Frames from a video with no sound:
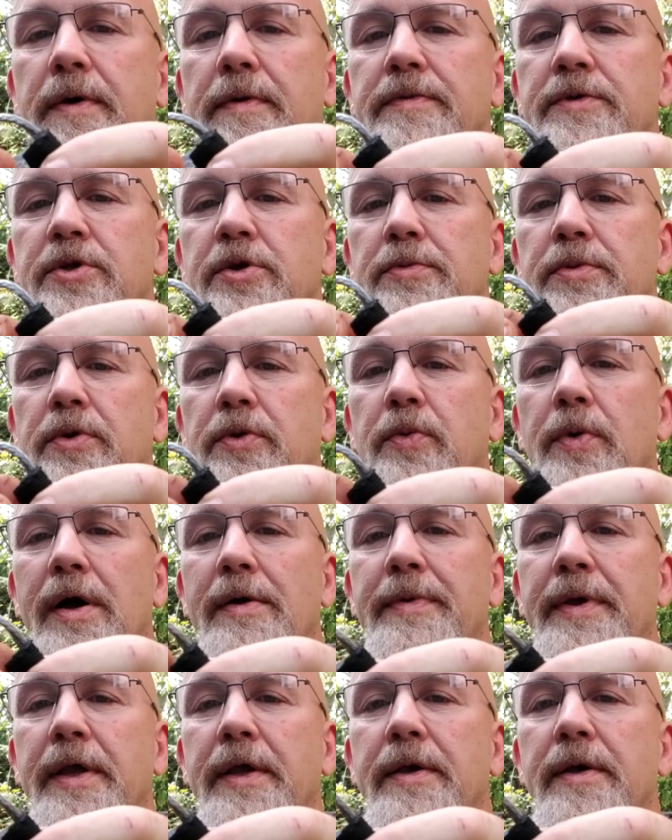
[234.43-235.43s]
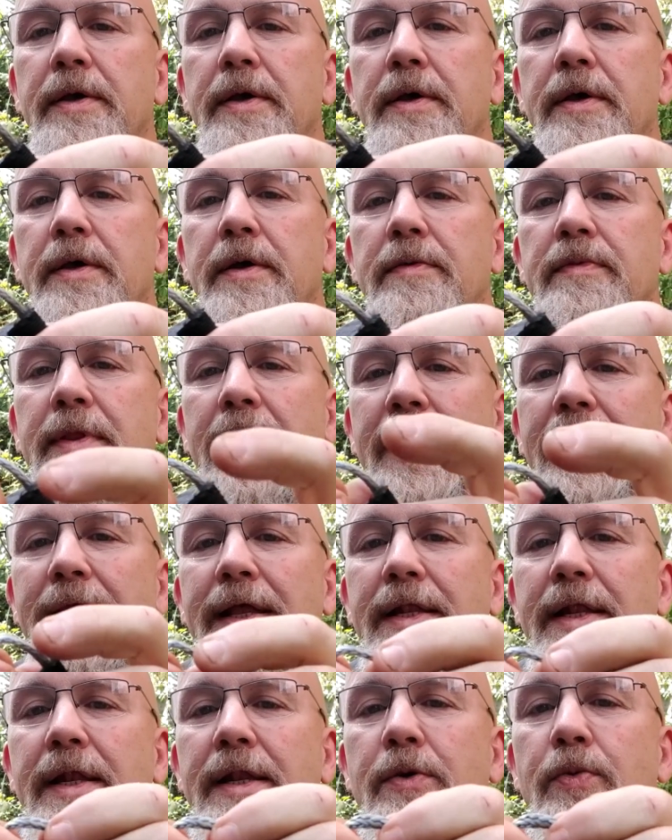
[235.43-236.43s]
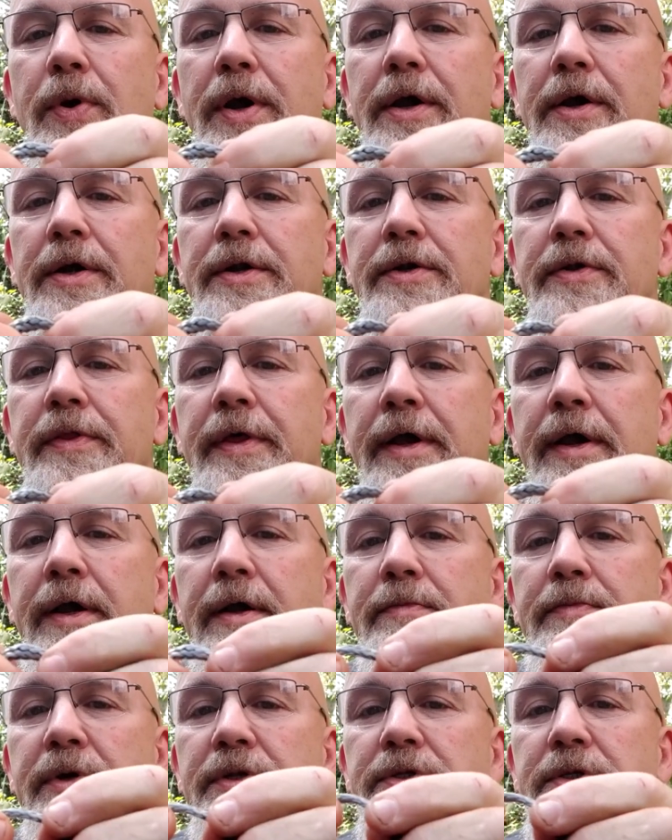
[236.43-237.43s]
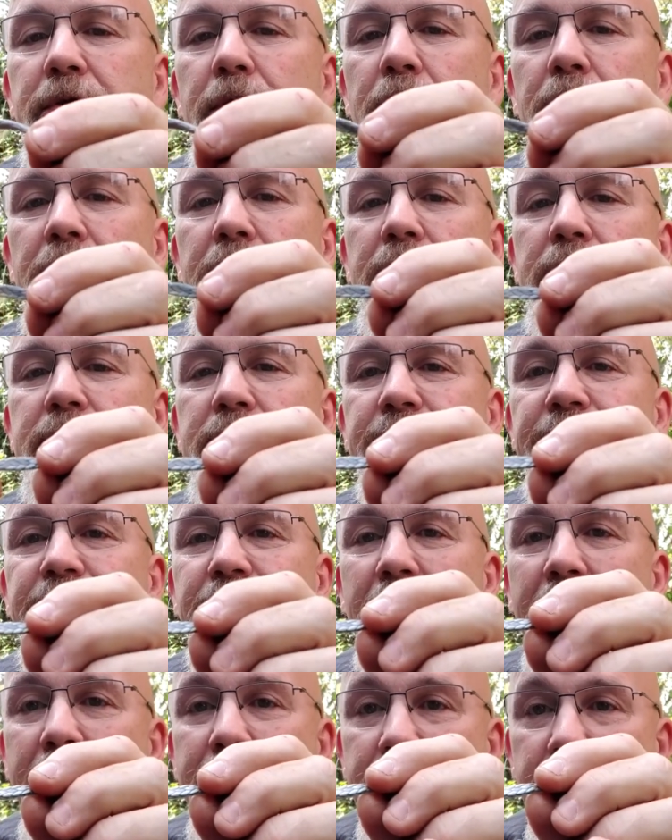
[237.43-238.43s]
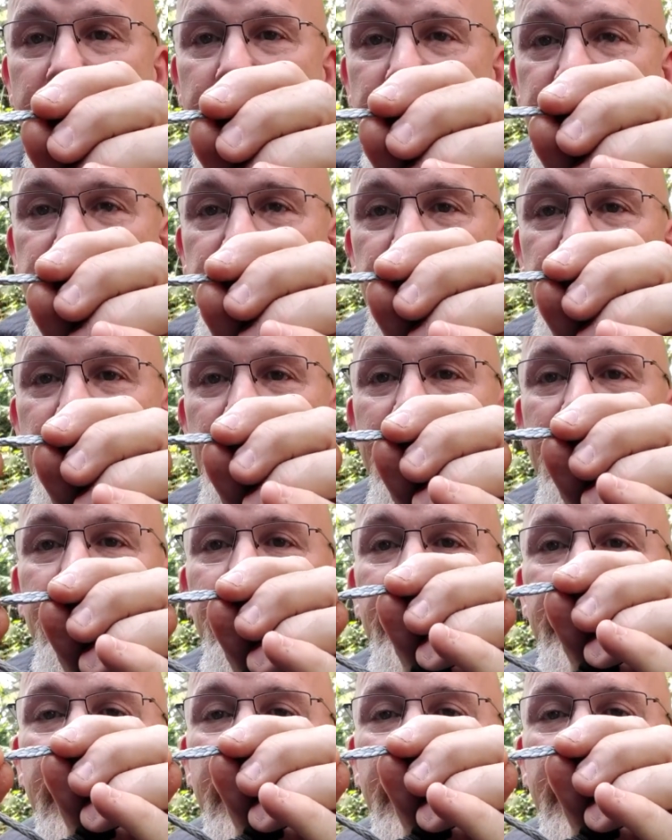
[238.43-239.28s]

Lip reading: tubular webbing, not getting anywhere under there, but you are getting some flattening, which you're going to get with